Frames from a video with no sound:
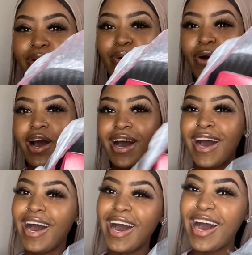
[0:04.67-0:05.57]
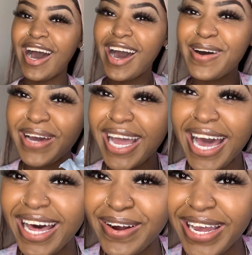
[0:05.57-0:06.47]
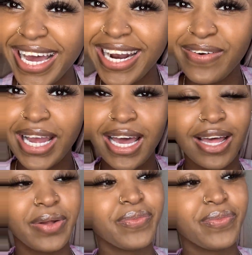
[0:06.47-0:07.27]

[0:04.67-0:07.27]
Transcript: Oh my god, oh my god, oh my god.